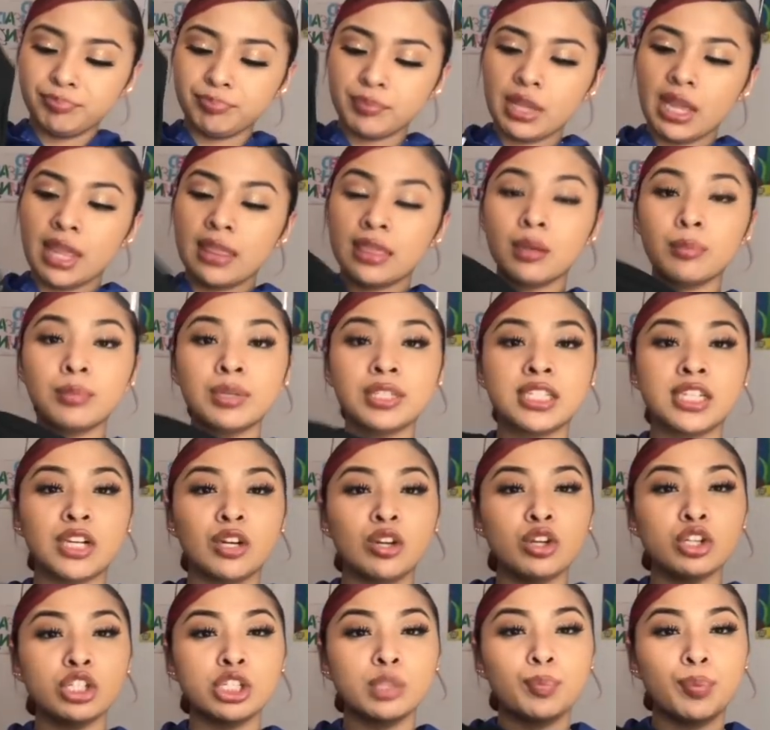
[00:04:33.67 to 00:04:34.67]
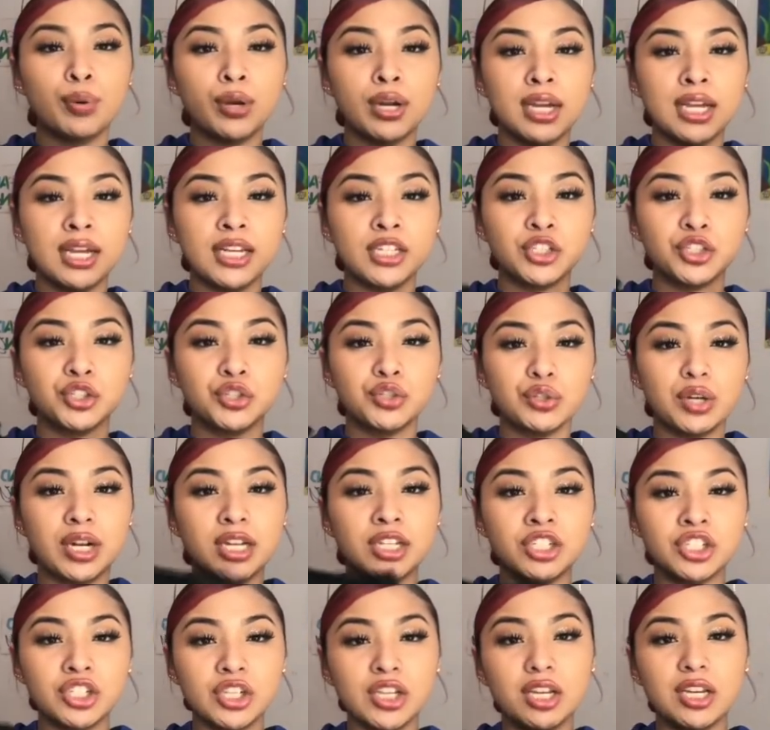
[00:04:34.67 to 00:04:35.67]
The material's pretty
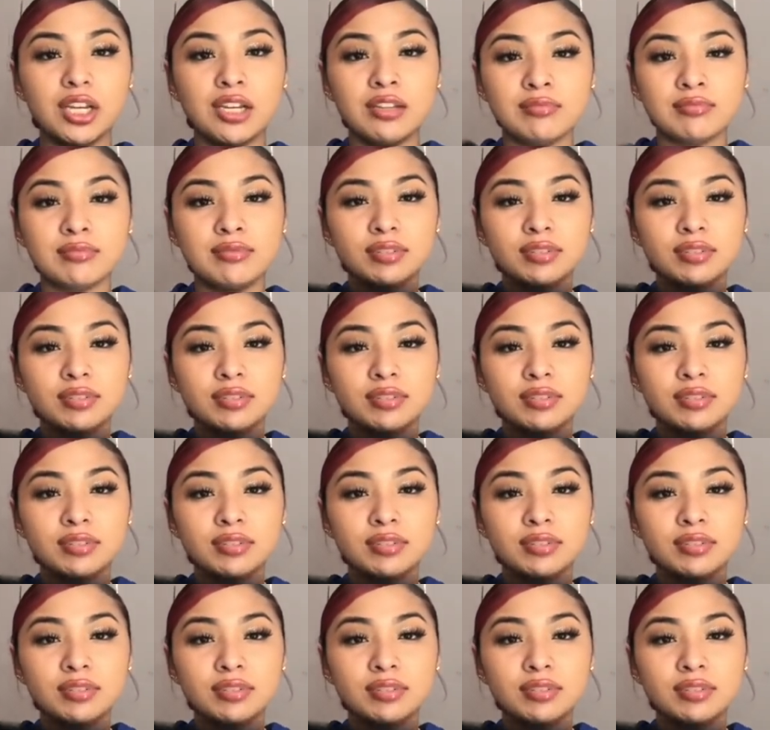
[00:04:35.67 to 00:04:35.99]
stretchy.